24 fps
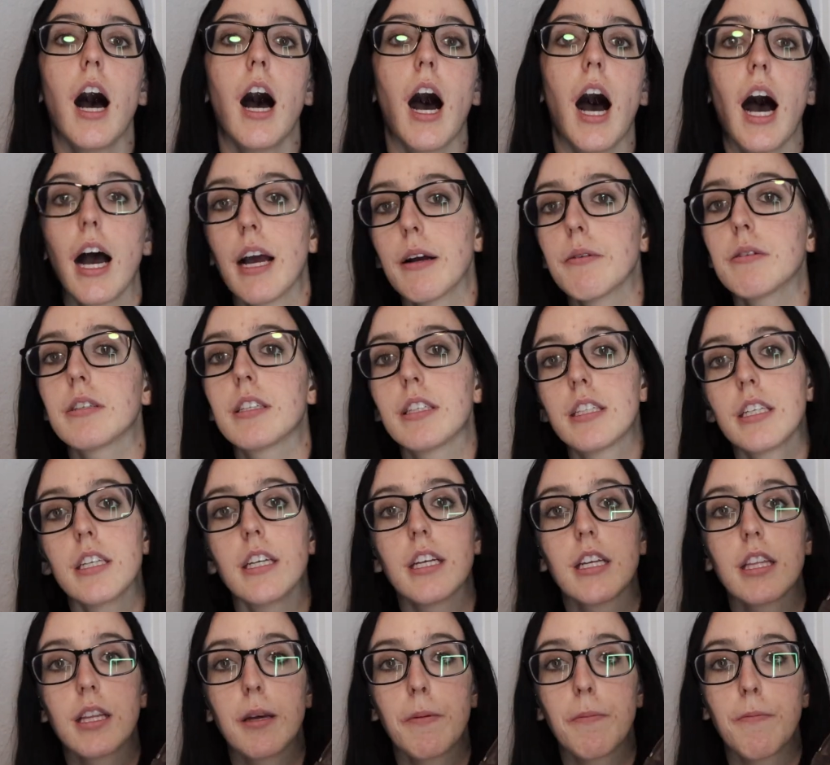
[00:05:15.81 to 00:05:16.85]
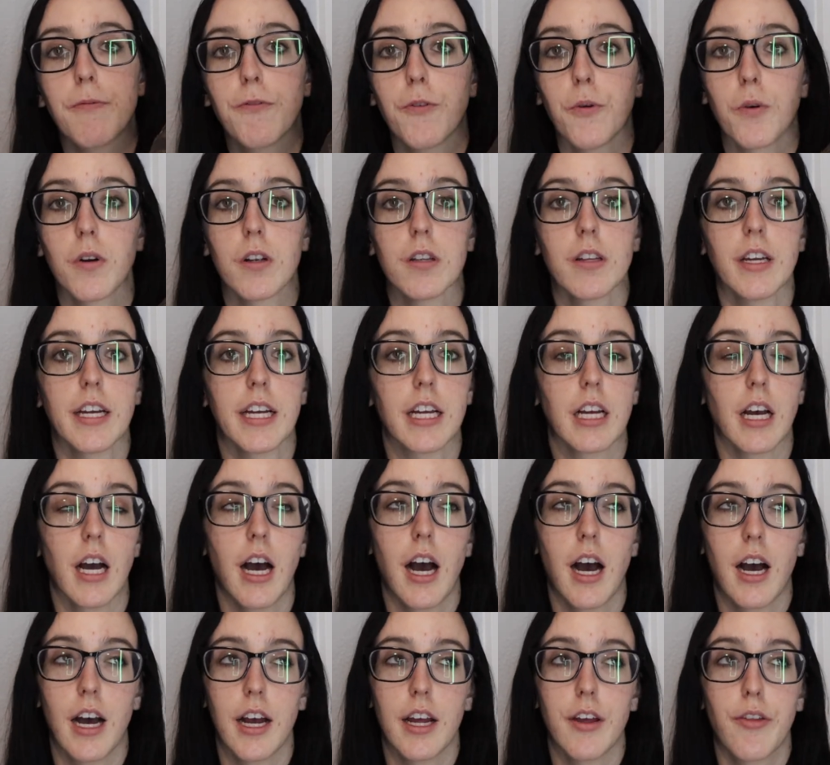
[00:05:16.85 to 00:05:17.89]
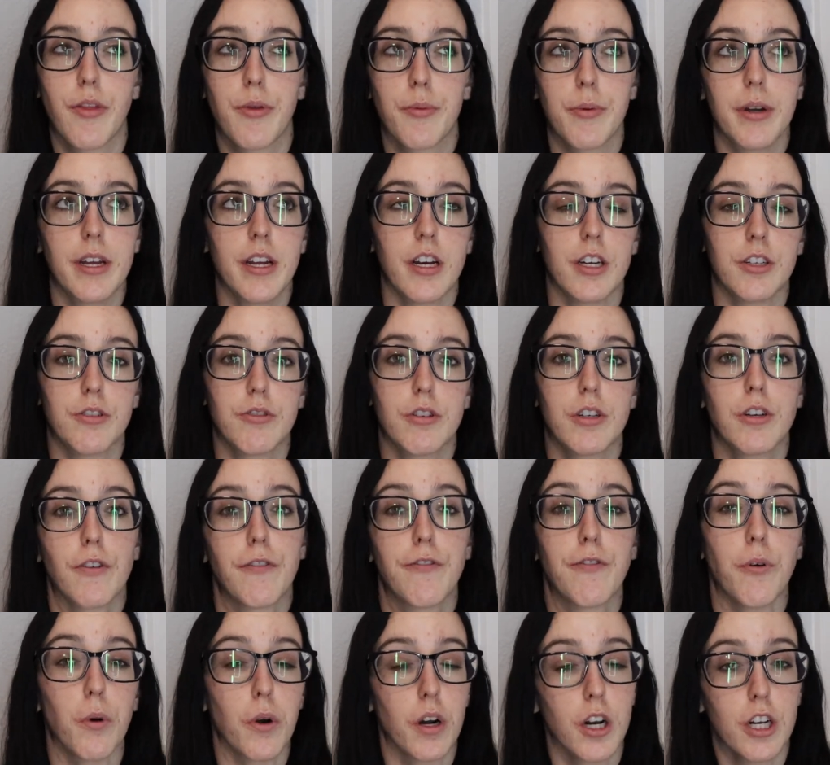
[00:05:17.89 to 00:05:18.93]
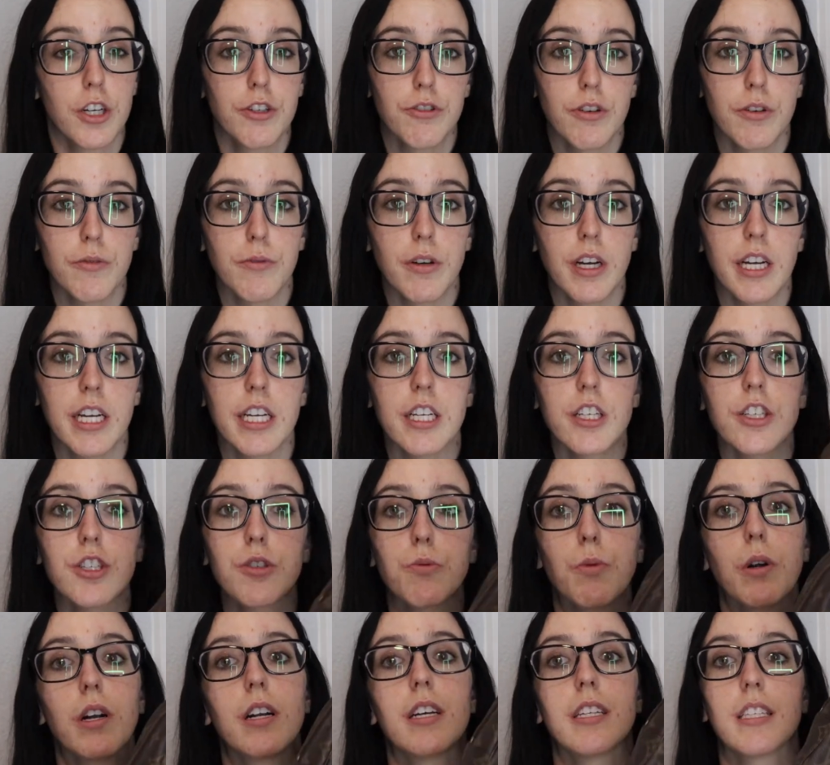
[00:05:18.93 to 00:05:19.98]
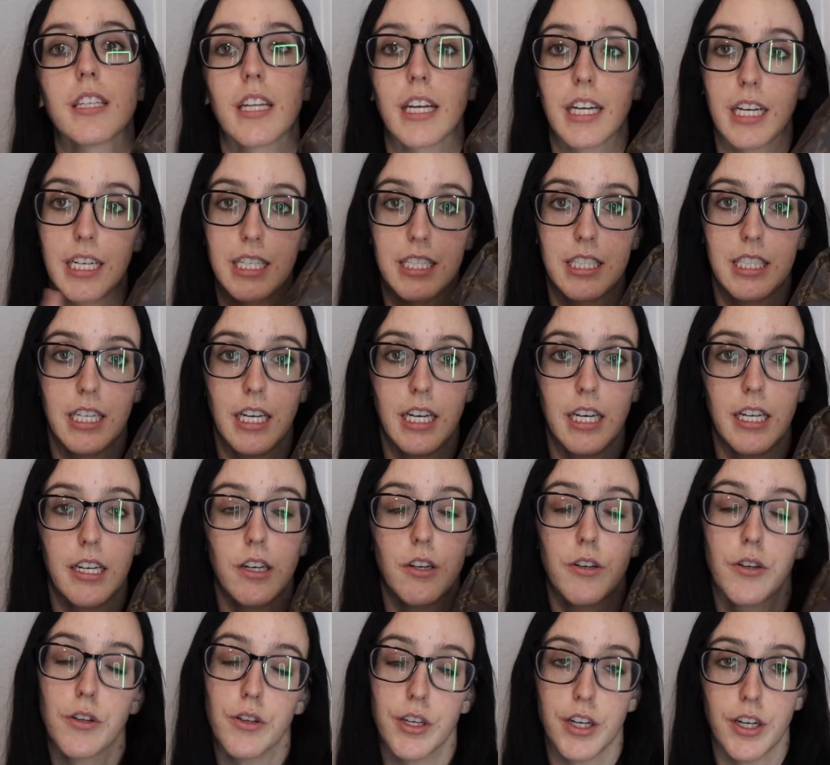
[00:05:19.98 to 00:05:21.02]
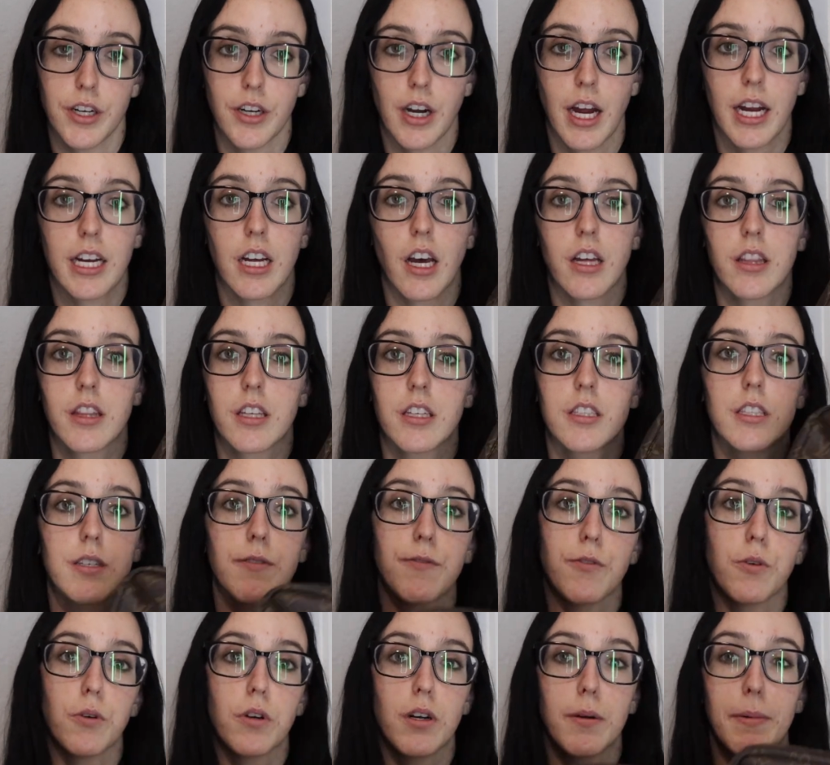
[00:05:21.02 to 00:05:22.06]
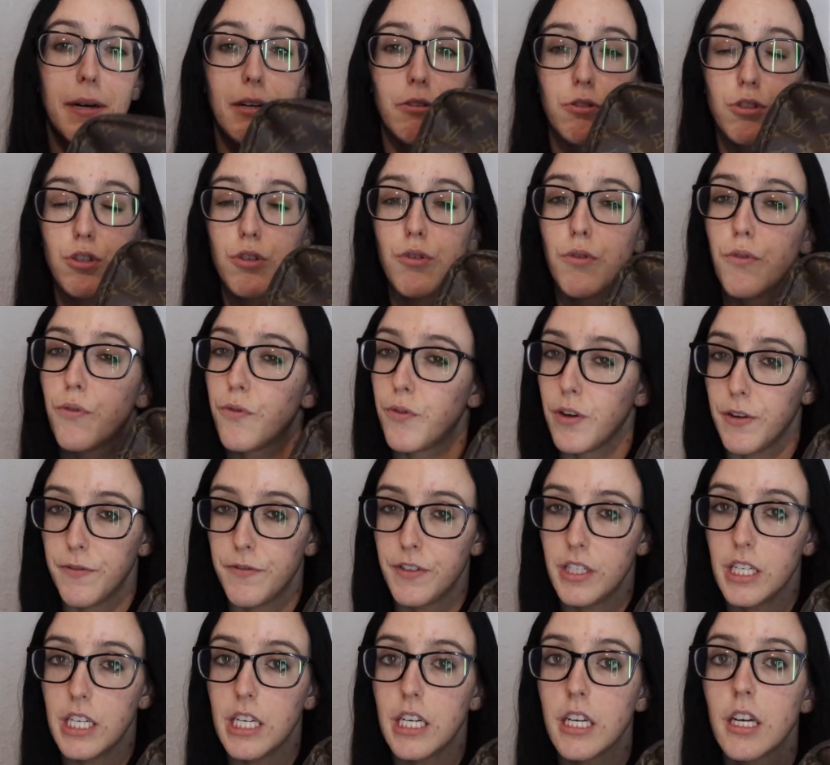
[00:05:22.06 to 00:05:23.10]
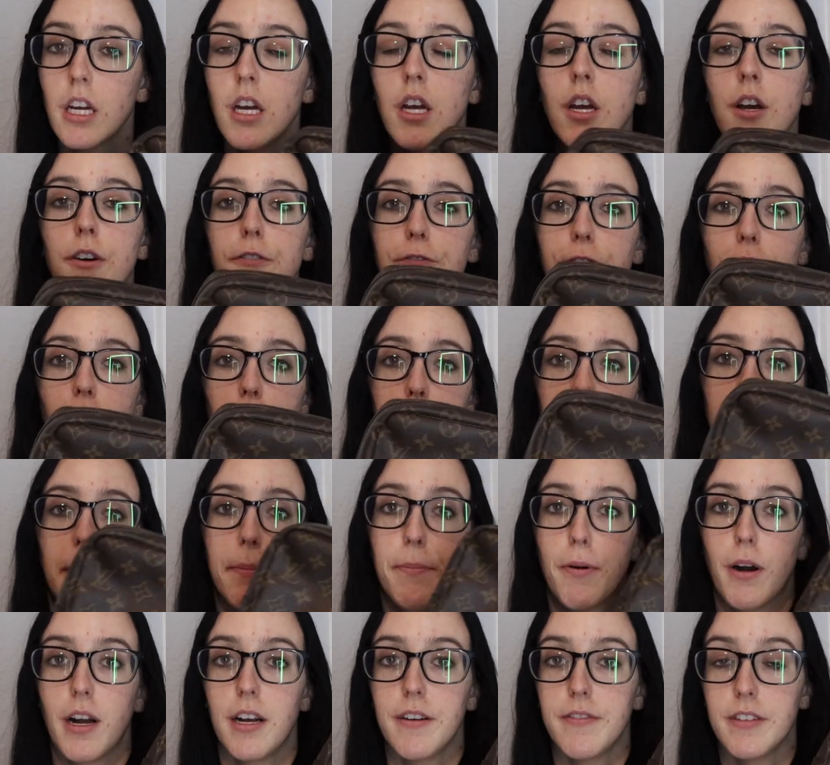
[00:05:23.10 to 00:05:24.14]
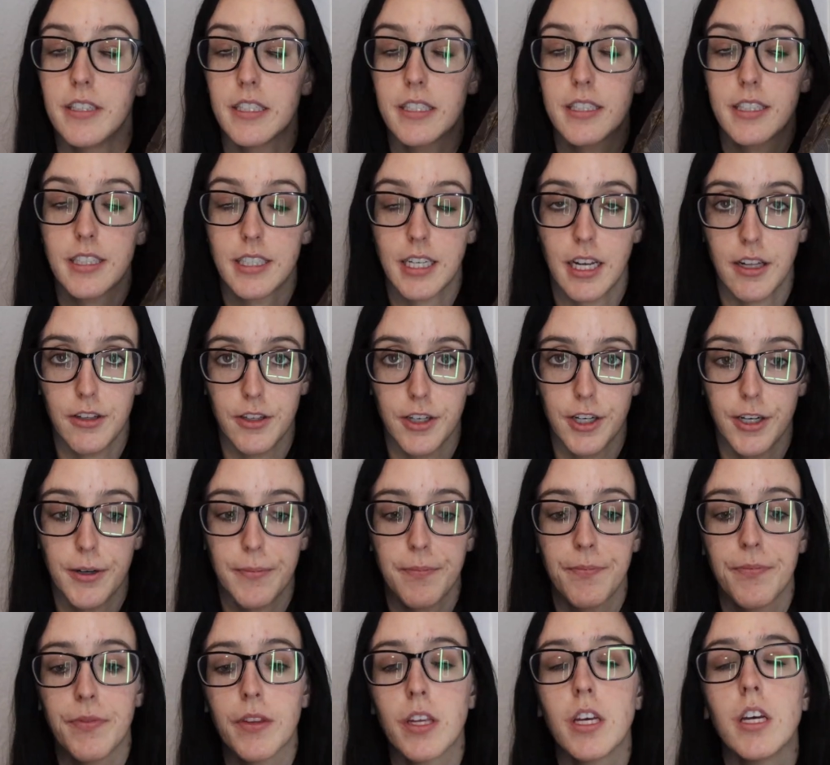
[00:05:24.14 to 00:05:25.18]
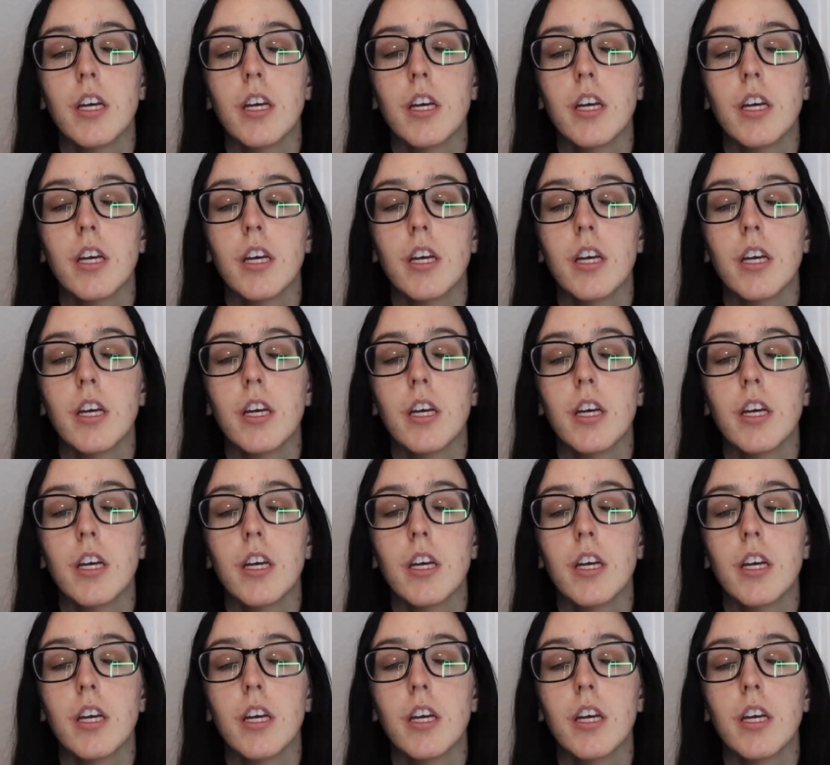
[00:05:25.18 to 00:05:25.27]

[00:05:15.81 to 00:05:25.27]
I was seeing them for like high 300 to 400 range, whereas like I said earlier, I got this for about 250 from a private seller.